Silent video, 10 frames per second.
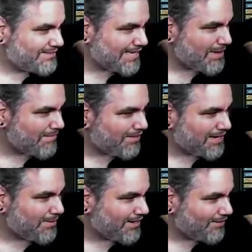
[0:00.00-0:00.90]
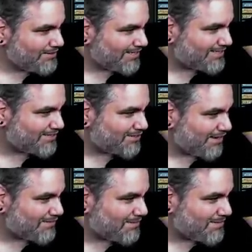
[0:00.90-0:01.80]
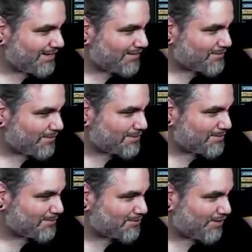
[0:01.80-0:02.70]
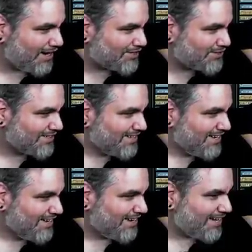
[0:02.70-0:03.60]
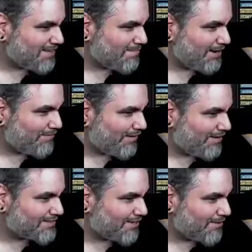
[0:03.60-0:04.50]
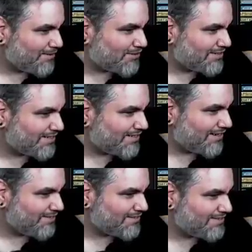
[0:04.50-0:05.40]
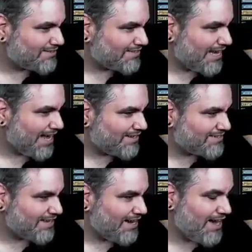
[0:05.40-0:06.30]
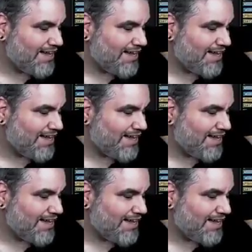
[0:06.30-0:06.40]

Sammy, have a good night, buddy. oh six in draft. I'm done. This morning is super trash. I had to make Fairies card and draw second card. And it was too. Yeah. It's, I,